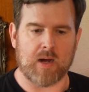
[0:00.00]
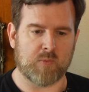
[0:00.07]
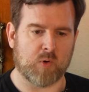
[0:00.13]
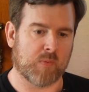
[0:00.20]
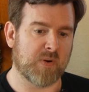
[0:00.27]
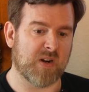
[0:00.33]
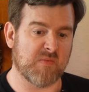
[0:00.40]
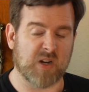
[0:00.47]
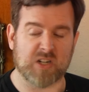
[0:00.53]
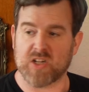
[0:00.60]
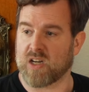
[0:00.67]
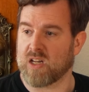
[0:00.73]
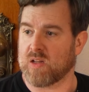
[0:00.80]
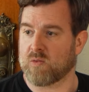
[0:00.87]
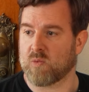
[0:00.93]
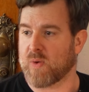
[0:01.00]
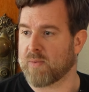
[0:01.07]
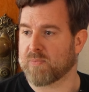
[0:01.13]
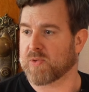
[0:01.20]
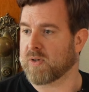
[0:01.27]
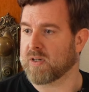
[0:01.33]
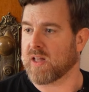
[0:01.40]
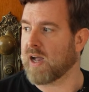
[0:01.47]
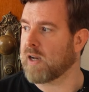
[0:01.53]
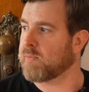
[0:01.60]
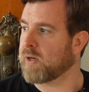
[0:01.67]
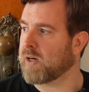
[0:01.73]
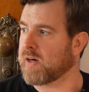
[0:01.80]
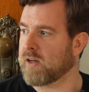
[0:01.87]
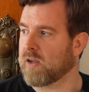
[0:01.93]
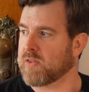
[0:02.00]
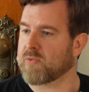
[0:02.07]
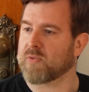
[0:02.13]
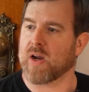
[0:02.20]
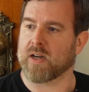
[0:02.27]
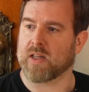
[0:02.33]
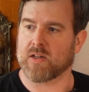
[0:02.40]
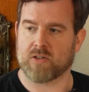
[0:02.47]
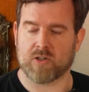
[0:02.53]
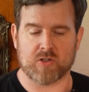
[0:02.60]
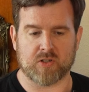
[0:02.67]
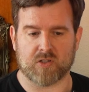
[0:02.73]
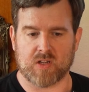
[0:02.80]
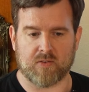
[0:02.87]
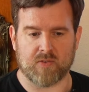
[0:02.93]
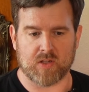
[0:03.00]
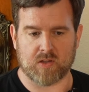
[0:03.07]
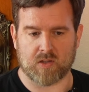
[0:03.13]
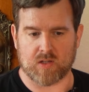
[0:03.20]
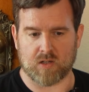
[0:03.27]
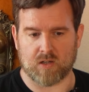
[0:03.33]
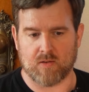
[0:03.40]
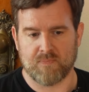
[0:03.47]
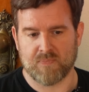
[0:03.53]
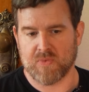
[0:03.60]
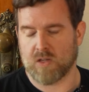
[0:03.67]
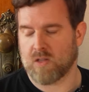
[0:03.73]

or pretty much any Web3 library on the front end to just give it the